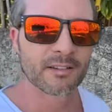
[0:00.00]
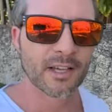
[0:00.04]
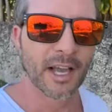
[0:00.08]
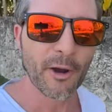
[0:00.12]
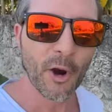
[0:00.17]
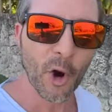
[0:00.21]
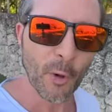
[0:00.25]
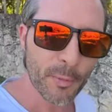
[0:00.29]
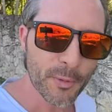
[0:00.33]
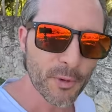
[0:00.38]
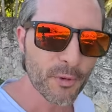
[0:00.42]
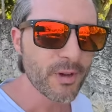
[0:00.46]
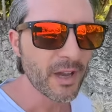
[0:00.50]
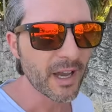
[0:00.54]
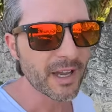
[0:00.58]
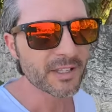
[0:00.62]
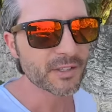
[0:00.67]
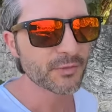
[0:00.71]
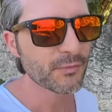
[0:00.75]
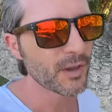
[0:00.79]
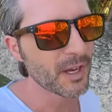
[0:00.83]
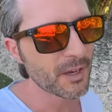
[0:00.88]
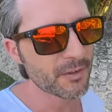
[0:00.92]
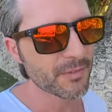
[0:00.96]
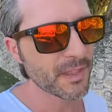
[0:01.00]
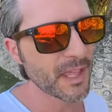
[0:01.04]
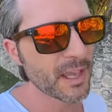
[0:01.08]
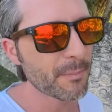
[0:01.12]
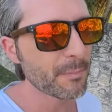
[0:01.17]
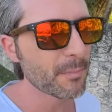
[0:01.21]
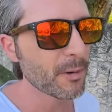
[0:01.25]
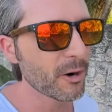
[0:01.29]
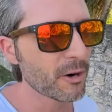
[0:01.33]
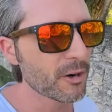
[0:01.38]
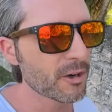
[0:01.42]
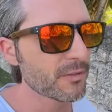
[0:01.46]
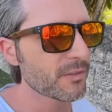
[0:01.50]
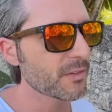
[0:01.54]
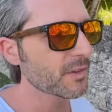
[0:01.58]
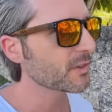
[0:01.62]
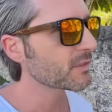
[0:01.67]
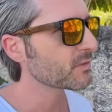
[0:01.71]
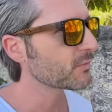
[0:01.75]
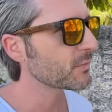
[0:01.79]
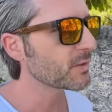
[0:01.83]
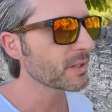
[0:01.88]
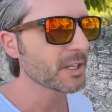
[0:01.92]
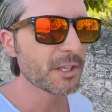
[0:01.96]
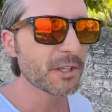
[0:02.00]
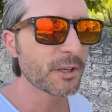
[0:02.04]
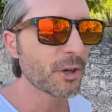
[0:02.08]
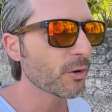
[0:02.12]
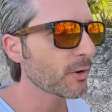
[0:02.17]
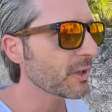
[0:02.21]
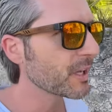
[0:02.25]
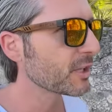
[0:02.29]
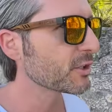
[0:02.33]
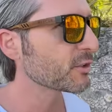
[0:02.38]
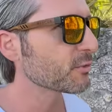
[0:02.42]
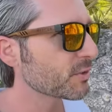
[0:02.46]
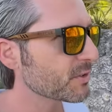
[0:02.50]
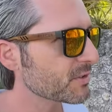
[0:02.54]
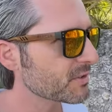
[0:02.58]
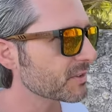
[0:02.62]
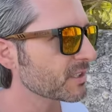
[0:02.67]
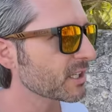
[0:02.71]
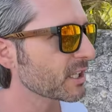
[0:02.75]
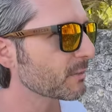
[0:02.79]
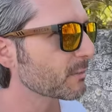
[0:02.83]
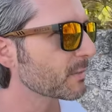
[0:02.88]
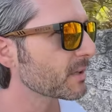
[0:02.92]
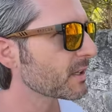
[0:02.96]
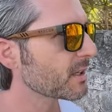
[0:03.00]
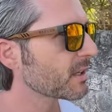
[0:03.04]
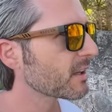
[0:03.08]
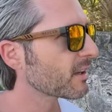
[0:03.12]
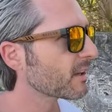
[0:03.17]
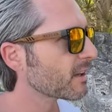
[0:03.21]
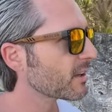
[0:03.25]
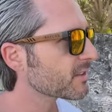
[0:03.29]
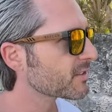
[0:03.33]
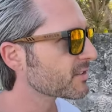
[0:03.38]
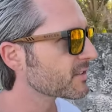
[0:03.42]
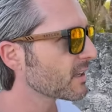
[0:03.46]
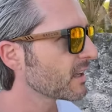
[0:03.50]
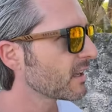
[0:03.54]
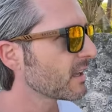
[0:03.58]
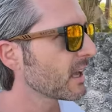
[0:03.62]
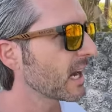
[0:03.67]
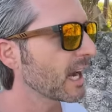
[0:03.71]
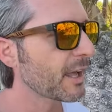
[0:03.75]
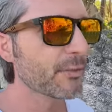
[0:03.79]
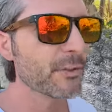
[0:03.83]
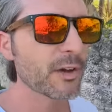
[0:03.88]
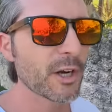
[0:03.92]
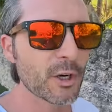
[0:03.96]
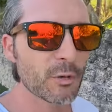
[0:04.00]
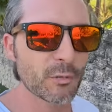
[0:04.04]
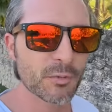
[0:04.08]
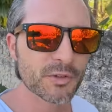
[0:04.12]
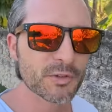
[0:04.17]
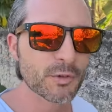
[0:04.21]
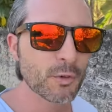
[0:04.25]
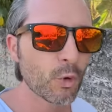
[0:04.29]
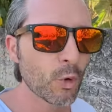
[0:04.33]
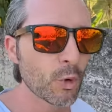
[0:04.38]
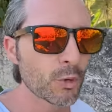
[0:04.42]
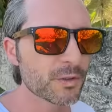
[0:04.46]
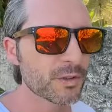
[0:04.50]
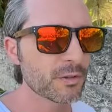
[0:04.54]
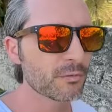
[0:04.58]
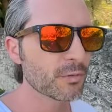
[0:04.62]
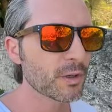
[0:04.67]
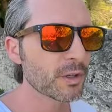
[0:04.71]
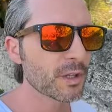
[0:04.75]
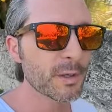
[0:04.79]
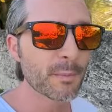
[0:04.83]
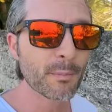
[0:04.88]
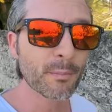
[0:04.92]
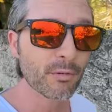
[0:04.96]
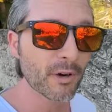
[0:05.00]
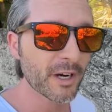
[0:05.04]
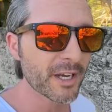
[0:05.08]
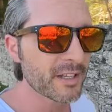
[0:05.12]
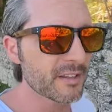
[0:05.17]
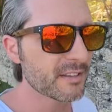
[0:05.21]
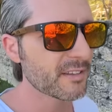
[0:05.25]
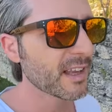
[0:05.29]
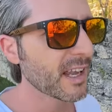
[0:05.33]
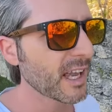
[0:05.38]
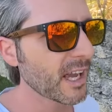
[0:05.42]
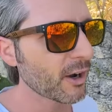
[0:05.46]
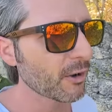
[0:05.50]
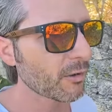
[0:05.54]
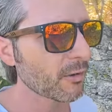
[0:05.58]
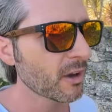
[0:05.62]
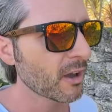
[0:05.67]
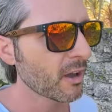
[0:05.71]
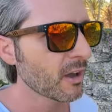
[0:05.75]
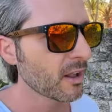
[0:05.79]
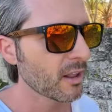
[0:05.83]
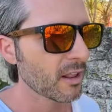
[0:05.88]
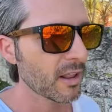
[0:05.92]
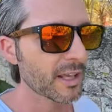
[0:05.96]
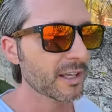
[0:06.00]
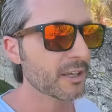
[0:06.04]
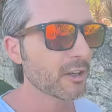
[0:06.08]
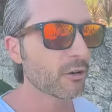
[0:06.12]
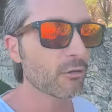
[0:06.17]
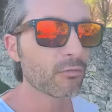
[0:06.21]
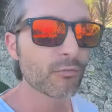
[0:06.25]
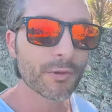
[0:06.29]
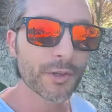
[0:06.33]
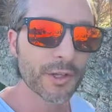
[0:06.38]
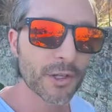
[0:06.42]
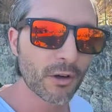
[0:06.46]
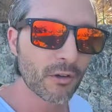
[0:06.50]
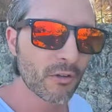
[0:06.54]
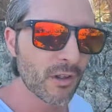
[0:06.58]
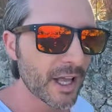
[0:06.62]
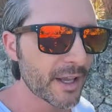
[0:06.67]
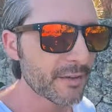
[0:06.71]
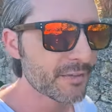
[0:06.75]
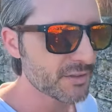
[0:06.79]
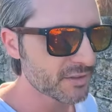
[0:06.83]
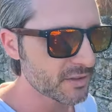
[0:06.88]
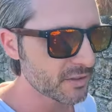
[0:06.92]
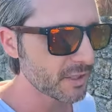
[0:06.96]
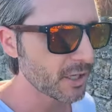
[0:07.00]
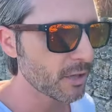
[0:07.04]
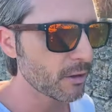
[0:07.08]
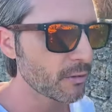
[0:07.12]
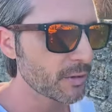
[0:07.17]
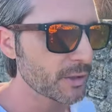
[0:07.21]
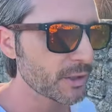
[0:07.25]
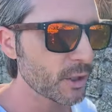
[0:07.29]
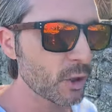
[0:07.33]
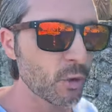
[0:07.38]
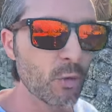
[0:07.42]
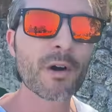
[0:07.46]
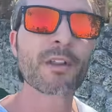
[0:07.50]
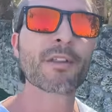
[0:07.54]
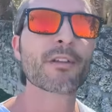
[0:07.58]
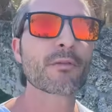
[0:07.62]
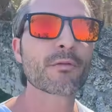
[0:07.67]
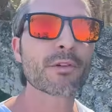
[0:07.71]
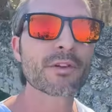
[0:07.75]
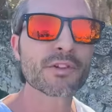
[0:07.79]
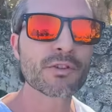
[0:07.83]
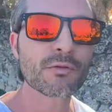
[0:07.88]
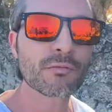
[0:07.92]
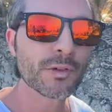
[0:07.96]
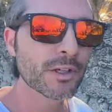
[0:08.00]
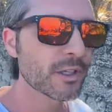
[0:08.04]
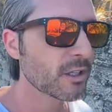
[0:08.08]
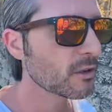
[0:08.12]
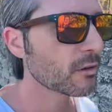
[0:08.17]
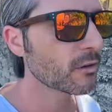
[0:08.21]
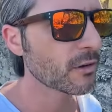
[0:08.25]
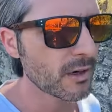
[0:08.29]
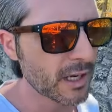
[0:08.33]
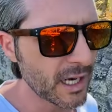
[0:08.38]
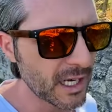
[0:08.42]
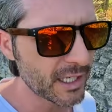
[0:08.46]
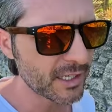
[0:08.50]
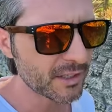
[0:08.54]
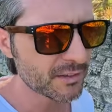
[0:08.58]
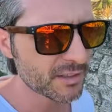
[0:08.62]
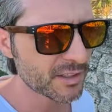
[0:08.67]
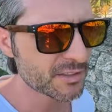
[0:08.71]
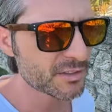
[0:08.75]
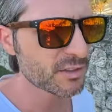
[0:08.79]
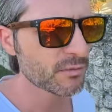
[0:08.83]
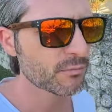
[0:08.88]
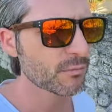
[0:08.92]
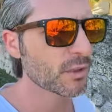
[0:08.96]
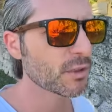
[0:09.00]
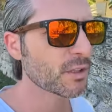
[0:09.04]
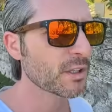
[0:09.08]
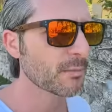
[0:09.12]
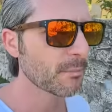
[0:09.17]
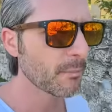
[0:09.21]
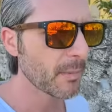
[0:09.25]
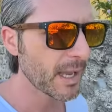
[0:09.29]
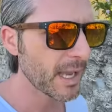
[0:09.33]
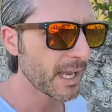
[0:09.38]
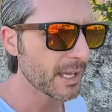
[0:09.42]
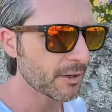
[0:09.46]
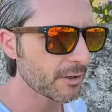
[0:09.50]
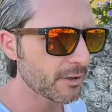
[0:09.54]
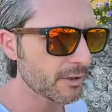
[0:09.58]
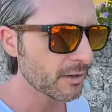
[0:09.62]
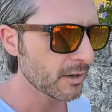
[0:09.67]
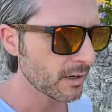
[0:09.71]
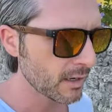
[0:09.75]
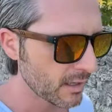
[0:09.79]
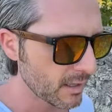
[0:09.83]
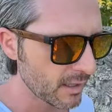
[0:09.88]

I hope you guys found that part of this video interesting, because I thought it was cool to really break down like a real life scenario. Whether it's real or not, it doesn't really matter.